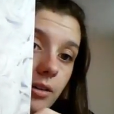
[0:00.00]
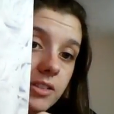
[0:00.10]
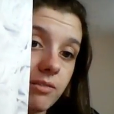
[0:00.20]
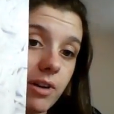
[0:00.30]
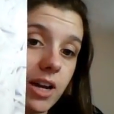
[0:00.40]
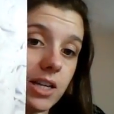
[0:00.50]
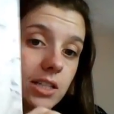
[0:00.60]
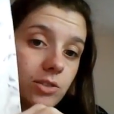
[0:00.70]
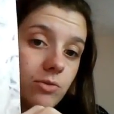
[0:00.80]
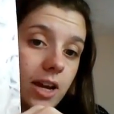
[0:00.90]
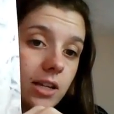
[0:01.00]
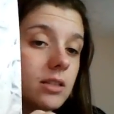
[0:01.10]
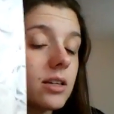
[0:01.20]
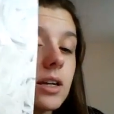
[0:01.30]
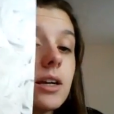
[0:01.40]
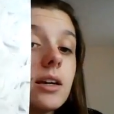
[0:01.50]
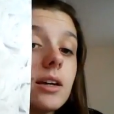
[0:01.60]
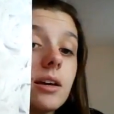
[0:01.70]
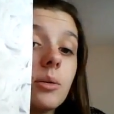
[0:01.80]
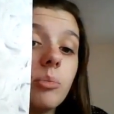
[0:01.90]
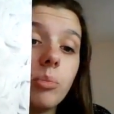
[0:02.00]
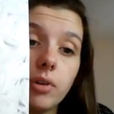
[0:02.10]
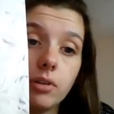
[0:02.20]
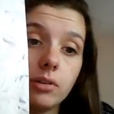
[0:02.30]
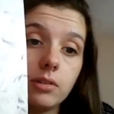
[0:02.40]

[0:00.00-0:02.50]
Obviously red is red, but